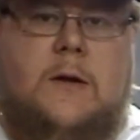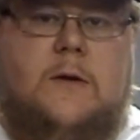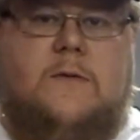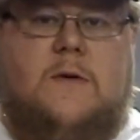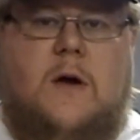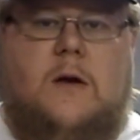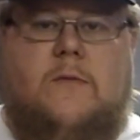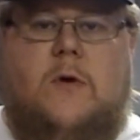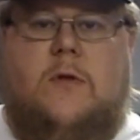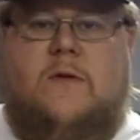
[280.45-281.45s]
is kind
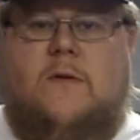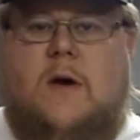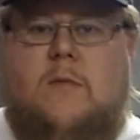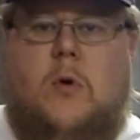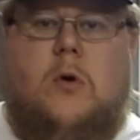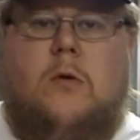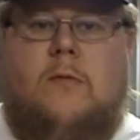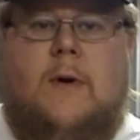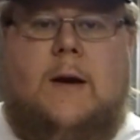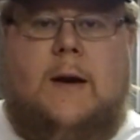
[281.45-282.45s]
of on the side burner
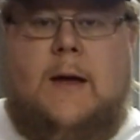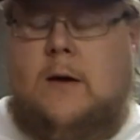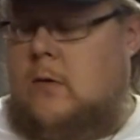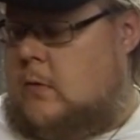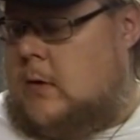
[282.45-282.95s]
right now.